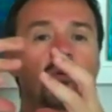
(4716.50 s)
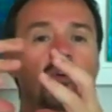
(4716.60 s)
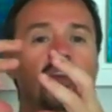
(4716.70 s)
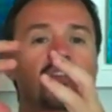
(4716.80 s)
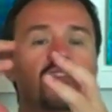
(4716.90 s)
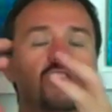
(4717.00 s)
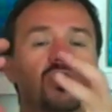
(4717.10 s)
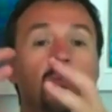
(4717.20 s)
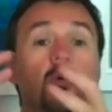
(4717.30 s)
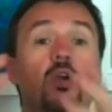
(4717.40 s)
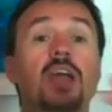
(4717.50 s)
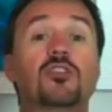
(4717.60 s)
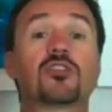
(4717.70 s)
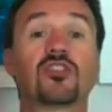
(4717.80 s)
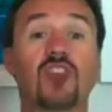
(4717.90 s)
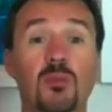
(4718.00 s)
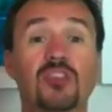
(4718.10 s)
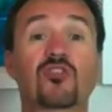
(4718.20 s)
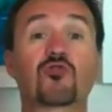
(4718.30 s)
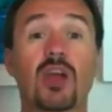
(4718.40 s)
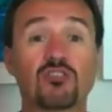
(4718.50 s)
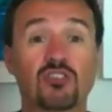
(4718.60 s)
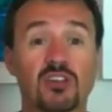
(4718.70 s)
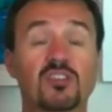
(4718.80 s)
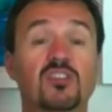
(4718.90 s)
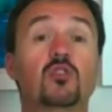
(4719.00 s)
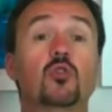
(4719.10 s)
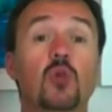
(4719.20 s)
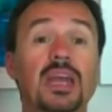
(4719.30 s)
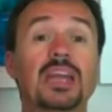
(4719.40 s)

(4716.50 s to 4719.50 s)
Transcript: more, and so you eat more, and your stomach stretches to